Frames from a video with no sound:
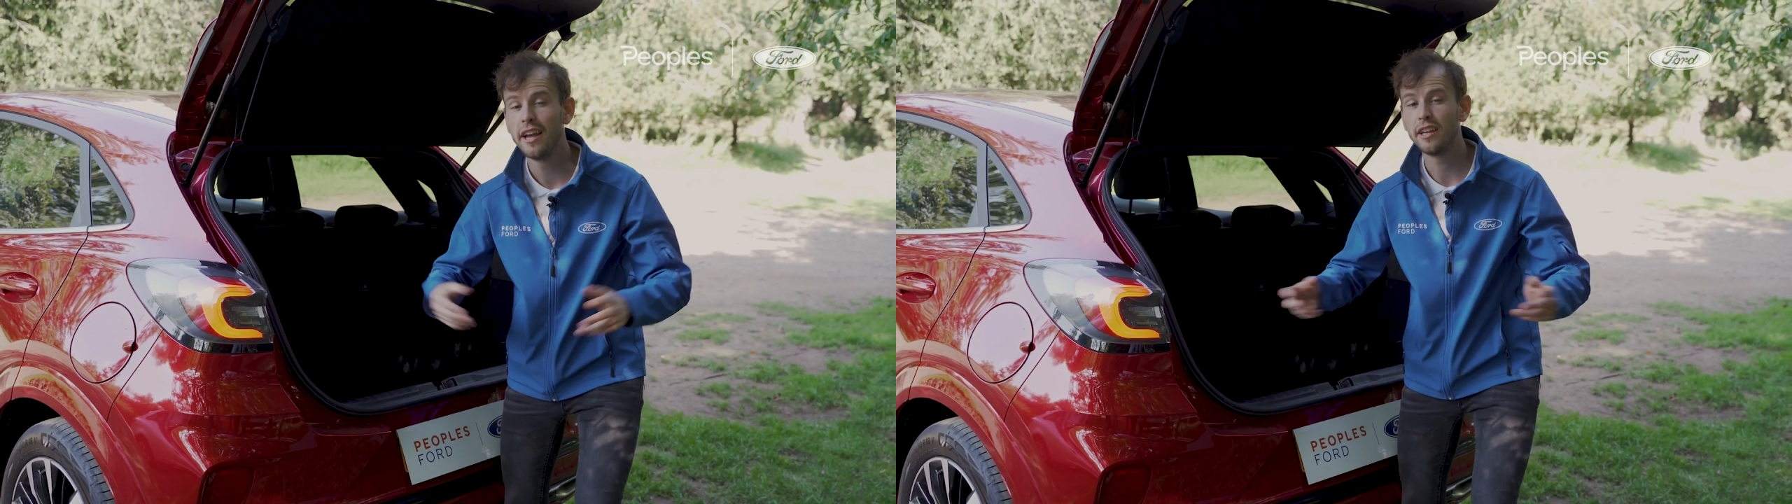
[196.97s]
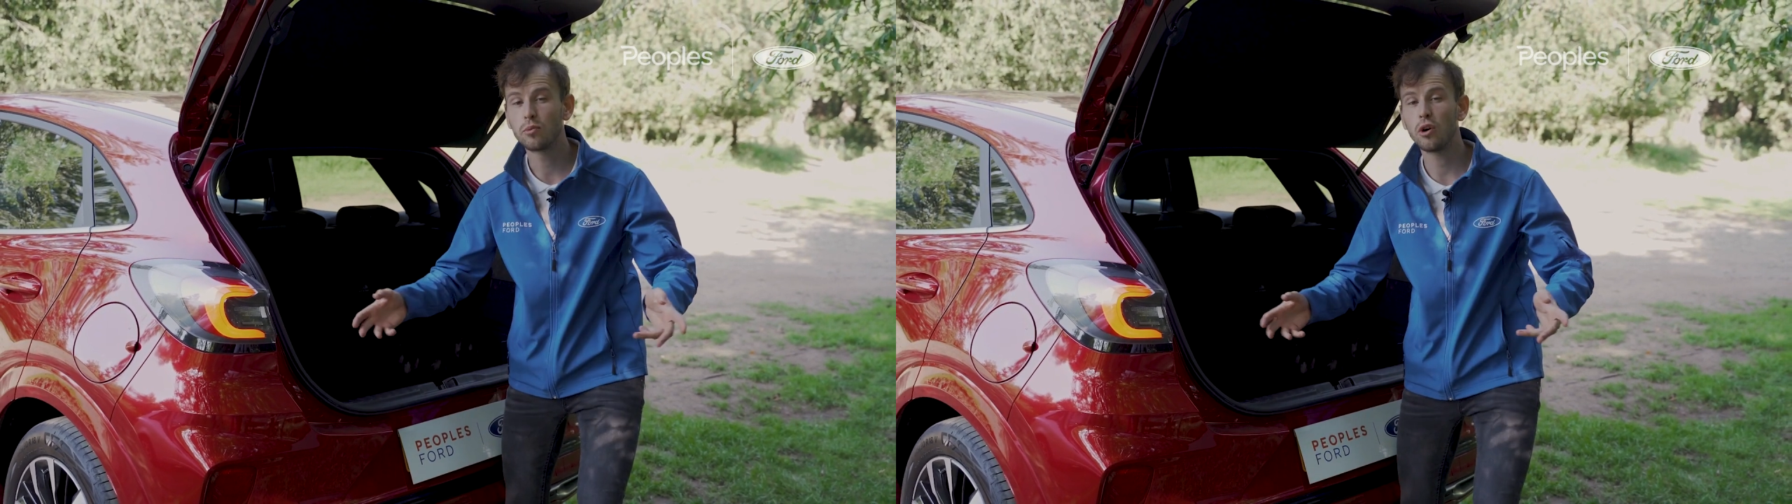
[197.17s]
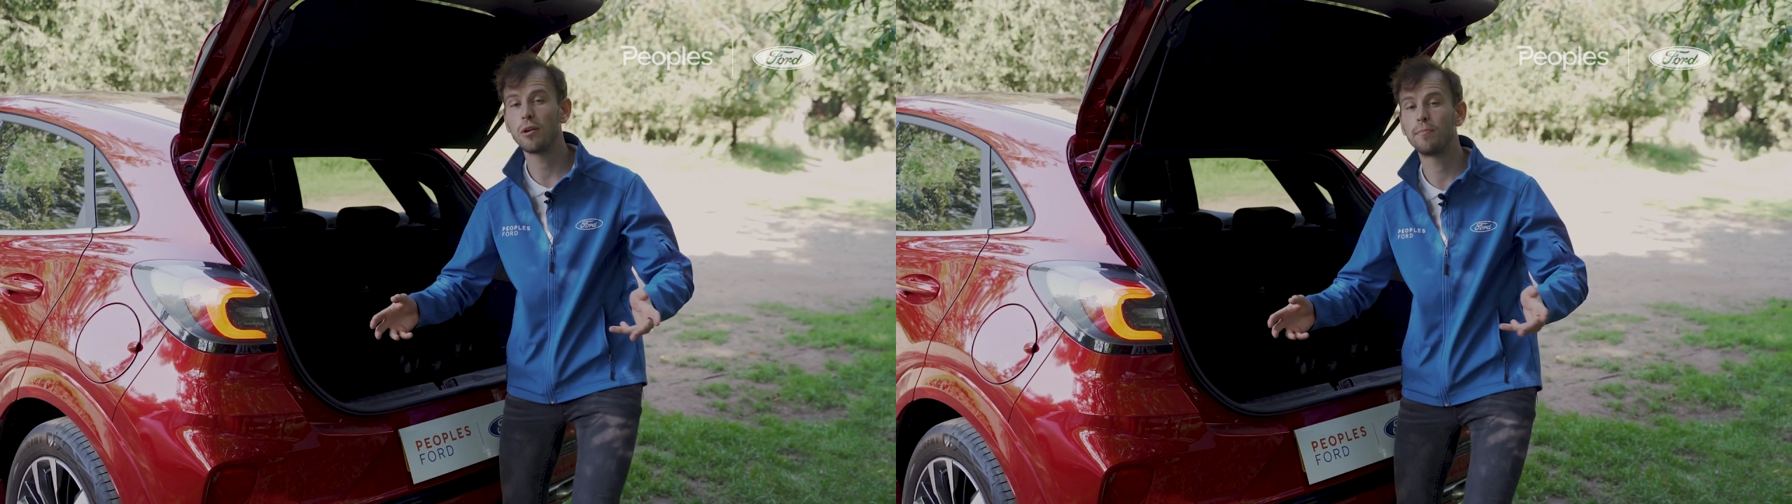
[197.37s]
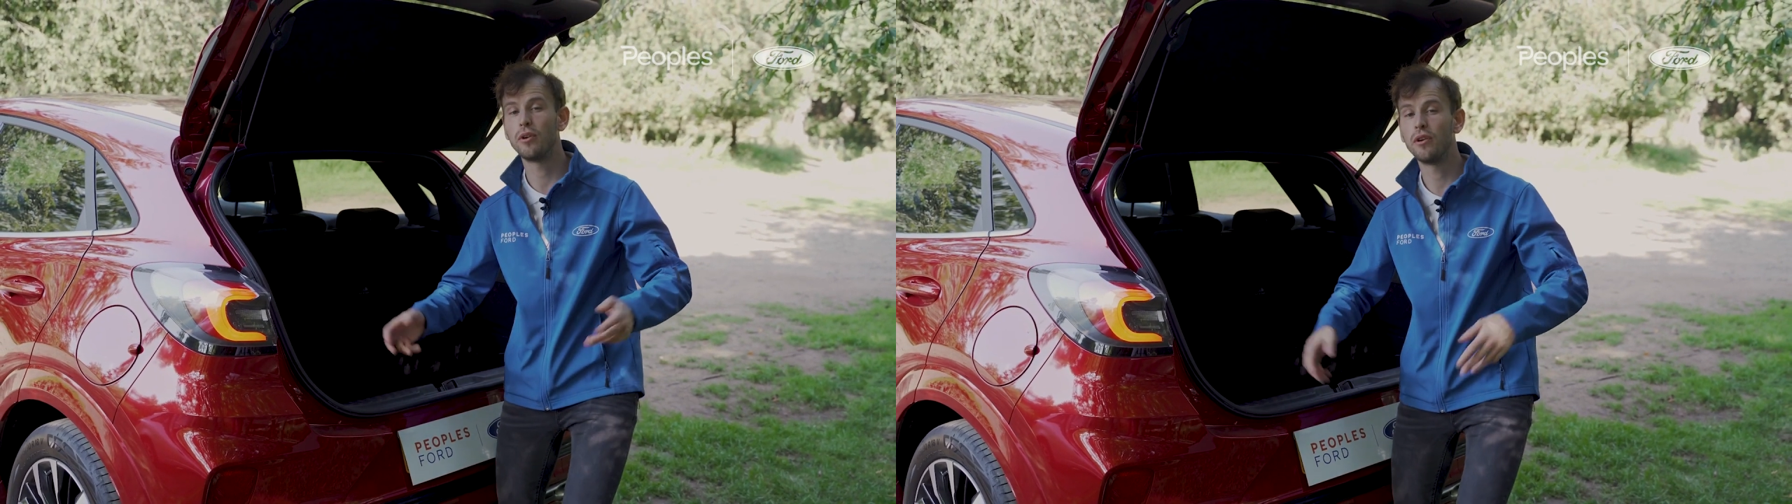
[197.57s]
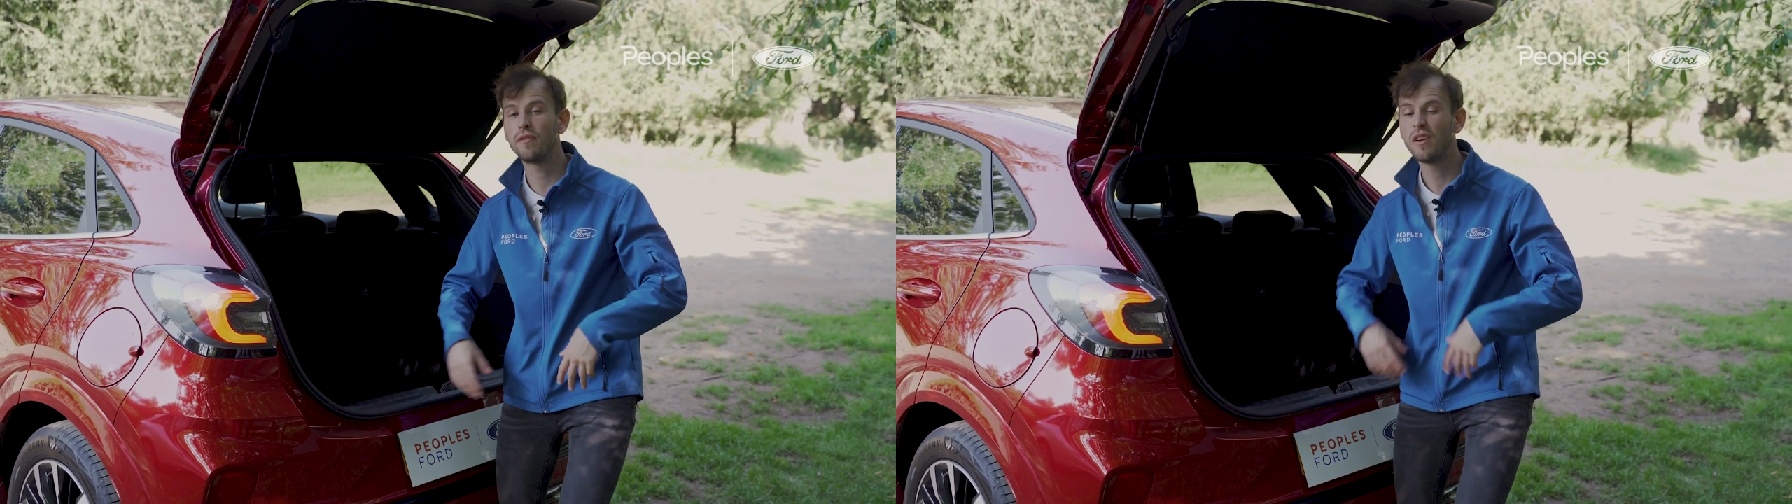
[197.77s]
It's
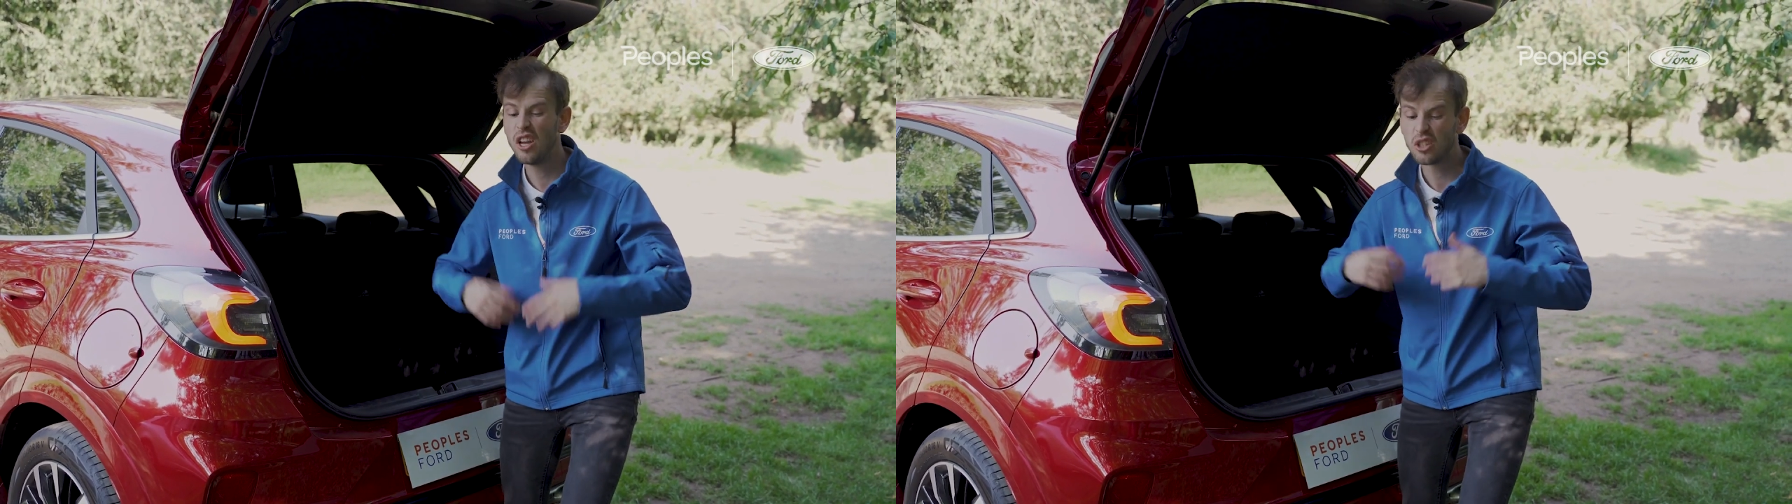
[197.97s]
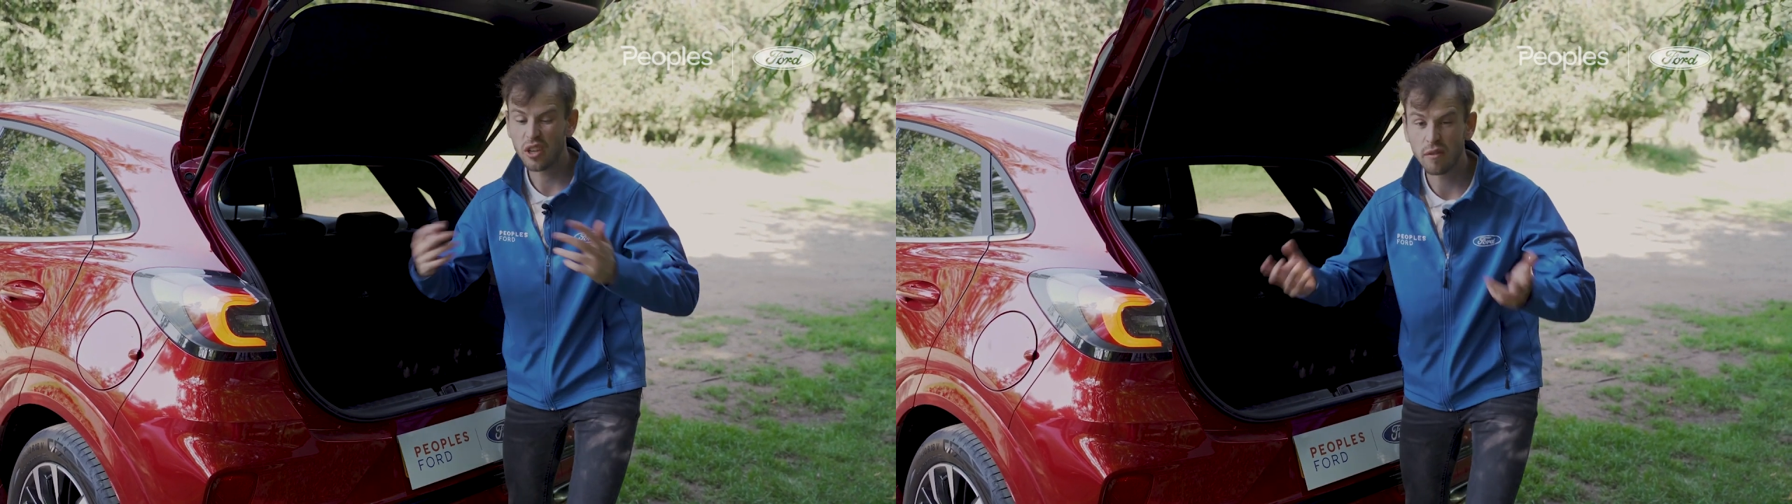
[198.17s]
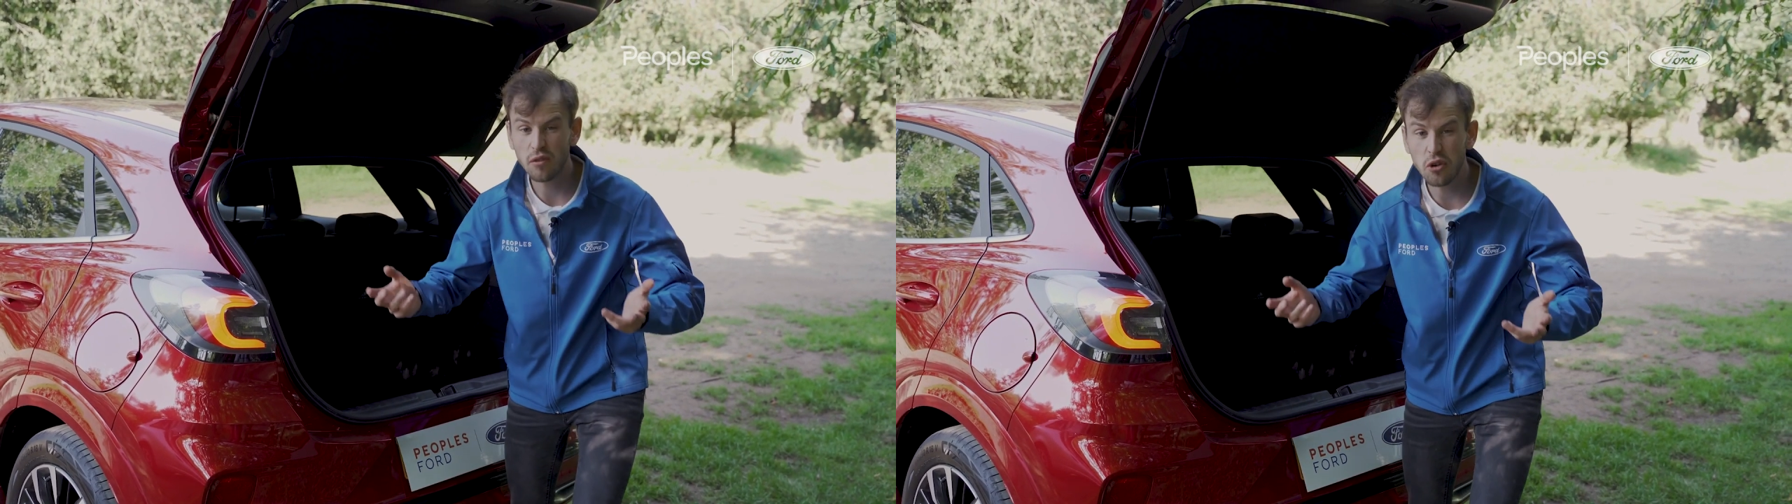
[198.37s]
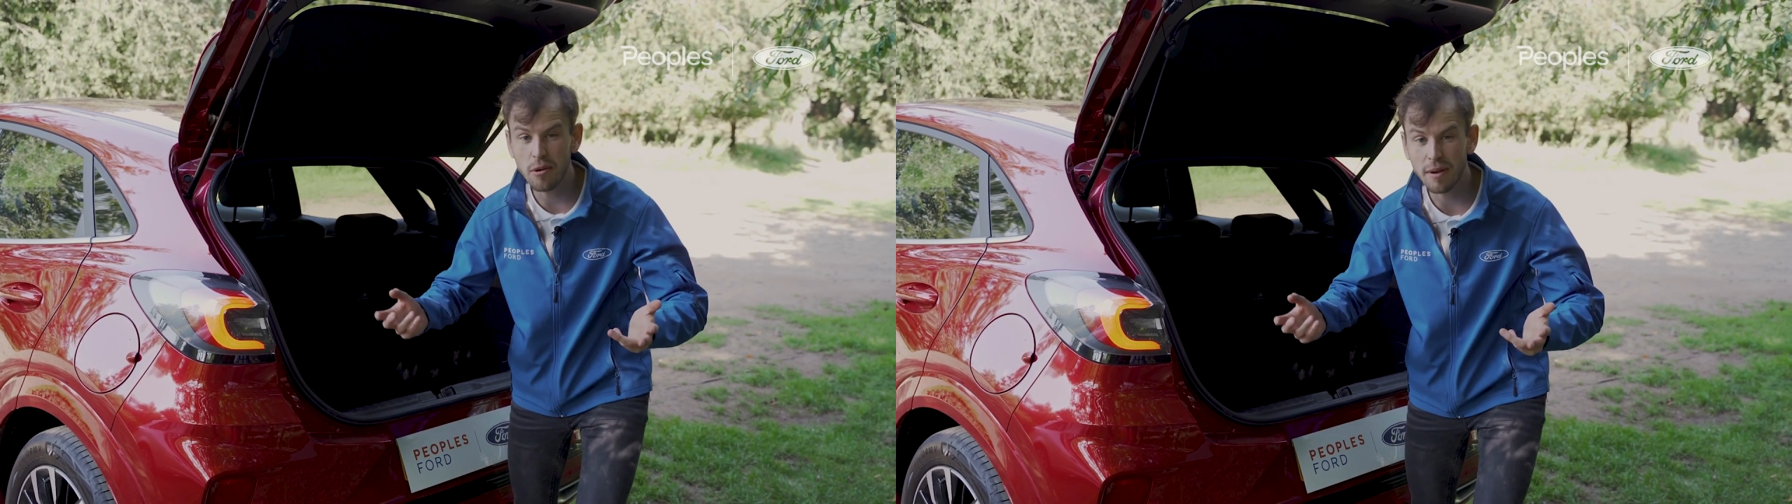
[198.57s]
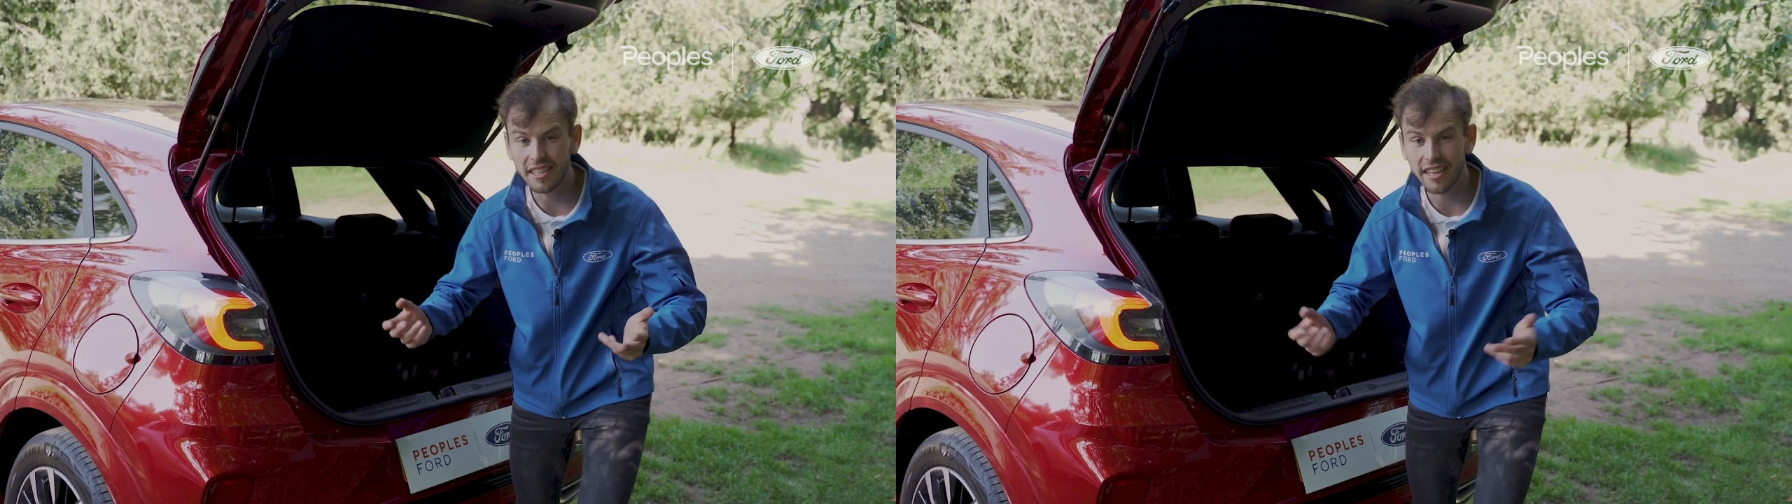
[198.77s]
waterproof, so you can throw
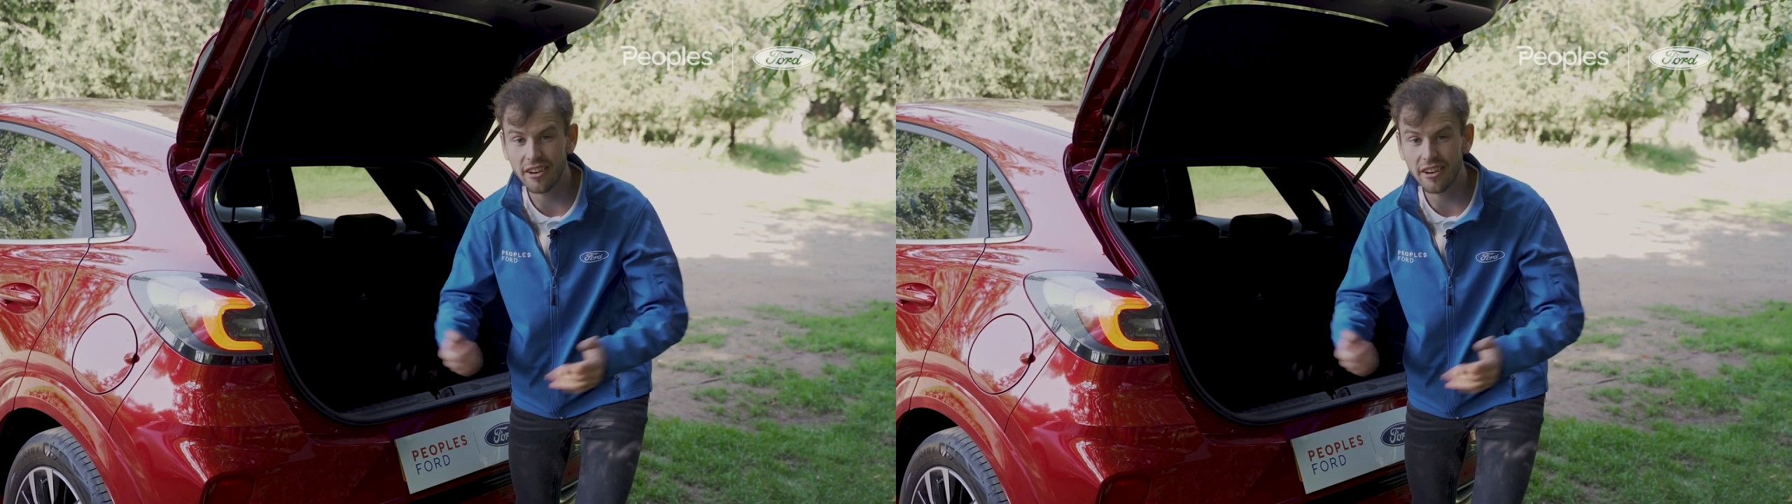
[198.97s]
your muddy